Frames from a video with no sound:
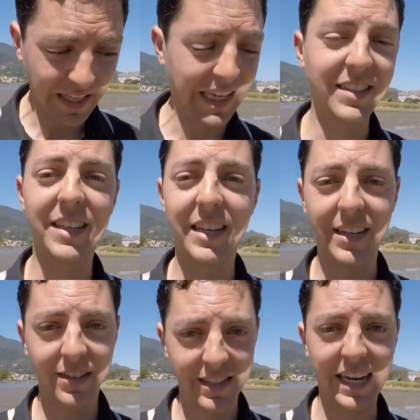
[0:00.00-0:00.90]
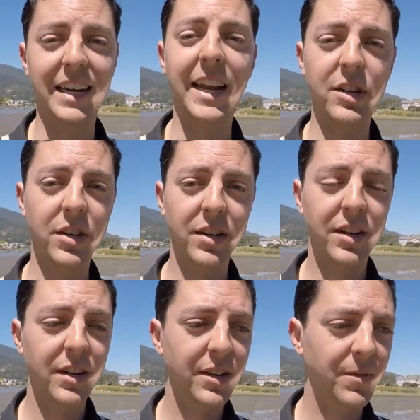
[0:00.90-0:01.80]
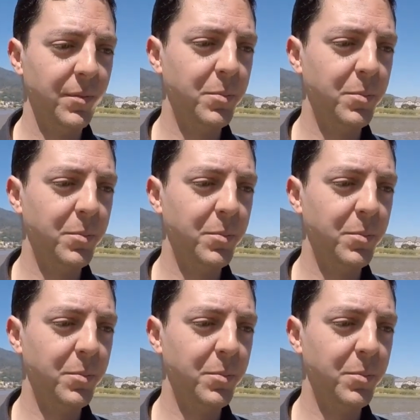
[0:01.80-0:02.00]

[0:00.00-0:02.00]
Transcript: easy second nature. Yeah.